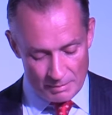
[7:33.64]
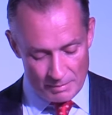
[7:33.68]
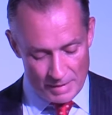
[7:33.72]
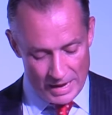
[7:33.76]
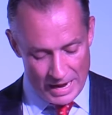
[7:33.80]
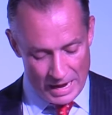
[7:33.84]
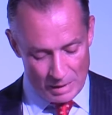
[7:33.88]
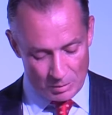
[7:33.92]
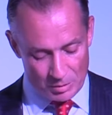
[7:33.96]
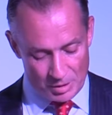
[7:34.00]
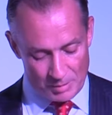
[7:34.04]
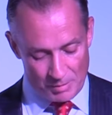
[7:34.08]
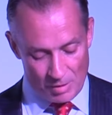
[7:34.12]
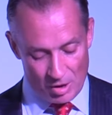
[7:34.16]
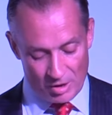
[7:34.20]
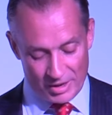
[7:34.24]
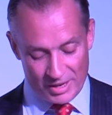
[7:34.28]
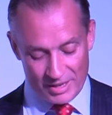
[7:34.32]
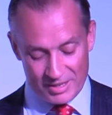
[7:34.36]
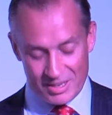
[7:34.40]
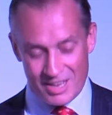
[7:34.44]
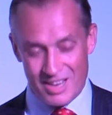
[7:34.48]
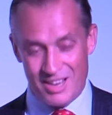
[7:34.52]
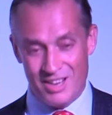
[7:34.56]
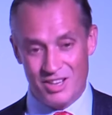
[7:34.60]
equity
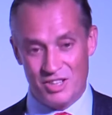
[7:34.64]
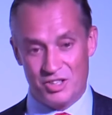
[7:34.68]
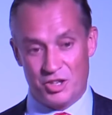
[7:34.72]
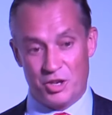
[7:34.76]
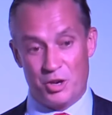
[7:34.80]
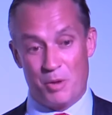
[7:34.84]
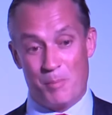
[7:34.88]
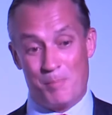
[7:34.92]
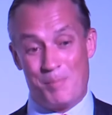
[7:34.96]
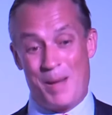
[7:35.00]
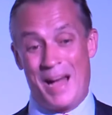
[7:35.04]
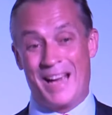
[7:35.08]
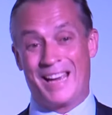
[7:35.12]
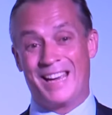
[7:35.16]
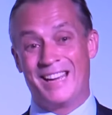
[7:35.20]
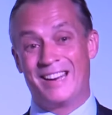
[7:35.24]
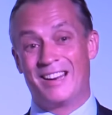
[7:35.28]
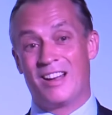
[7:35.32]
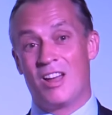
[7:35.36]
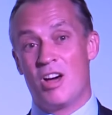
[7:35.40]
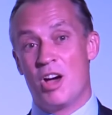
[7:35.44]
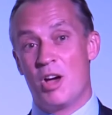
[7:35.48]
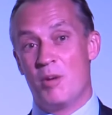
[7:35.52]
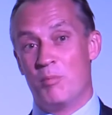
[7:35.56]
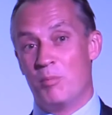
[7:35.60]
market. So you're back in
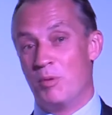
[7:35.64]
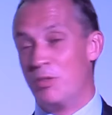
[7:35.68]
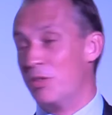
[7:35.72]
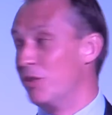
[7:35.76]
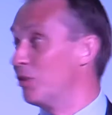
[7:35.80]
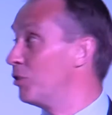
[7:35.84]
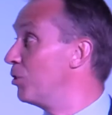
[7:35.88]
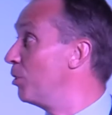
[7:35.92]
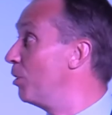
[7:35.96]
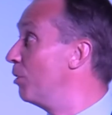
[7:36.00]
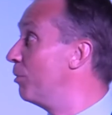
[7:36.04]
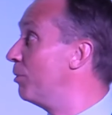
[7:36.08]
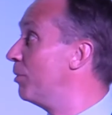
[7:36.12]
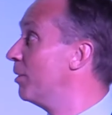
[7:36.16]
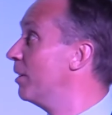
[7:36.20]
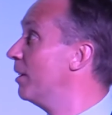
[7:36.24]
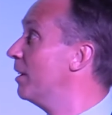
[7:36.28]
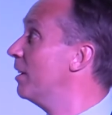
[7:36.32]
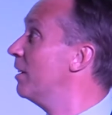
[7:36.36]
line with the sort of